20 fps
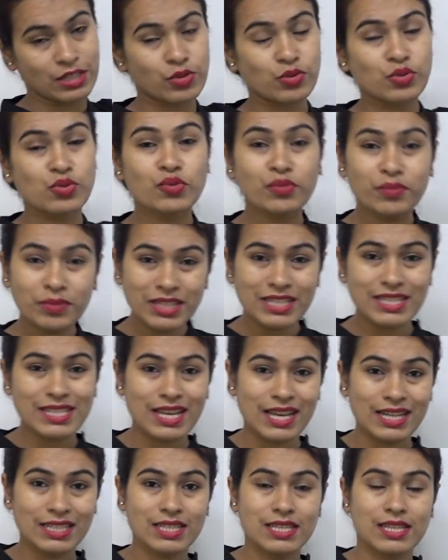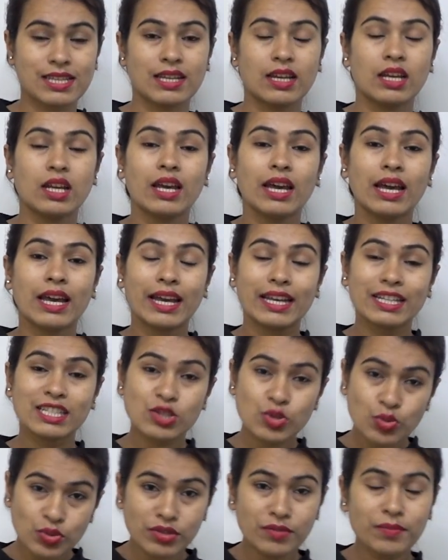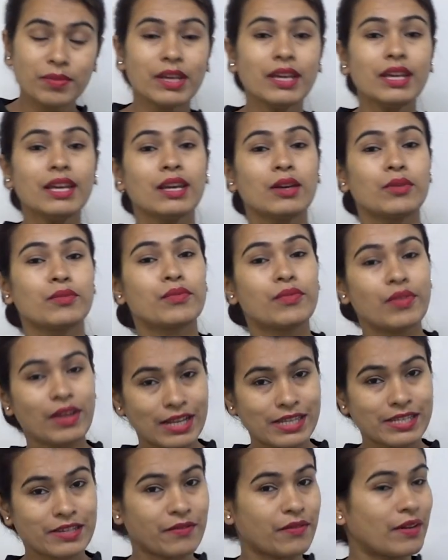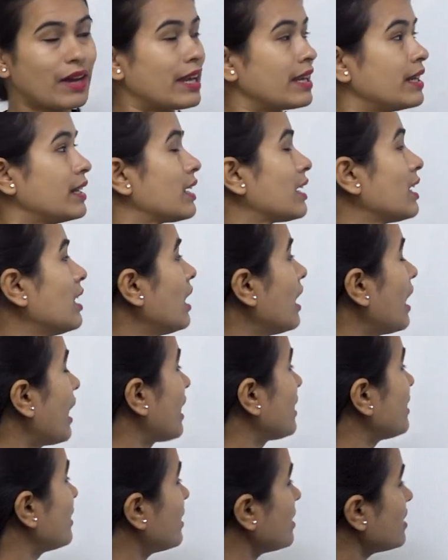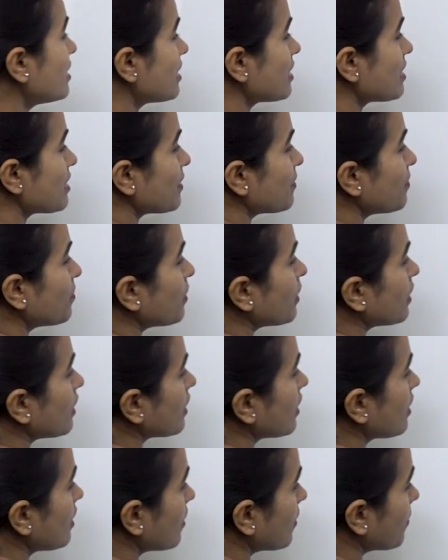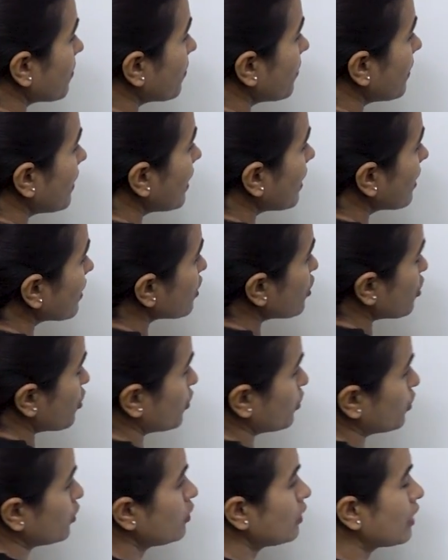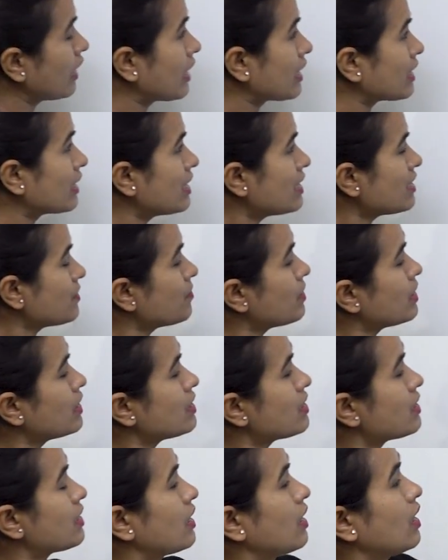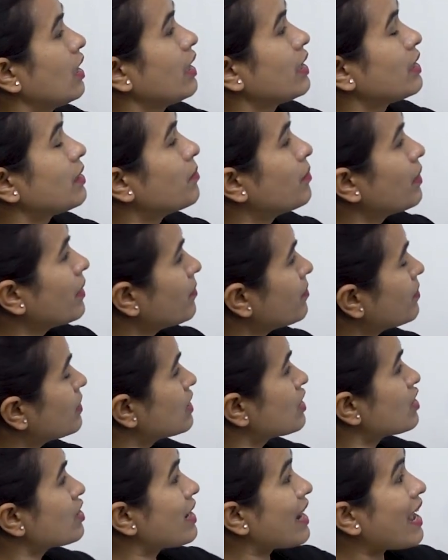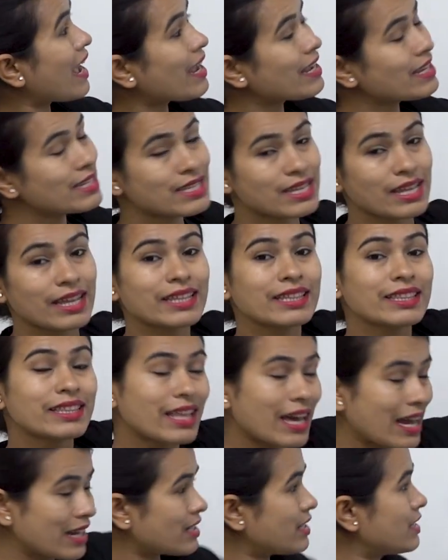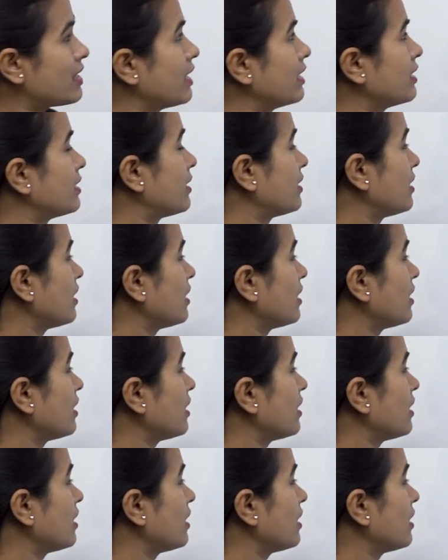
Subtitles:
So to be sets, it should be well defined. And there is a symbol belongs to. This means the members lies in that set.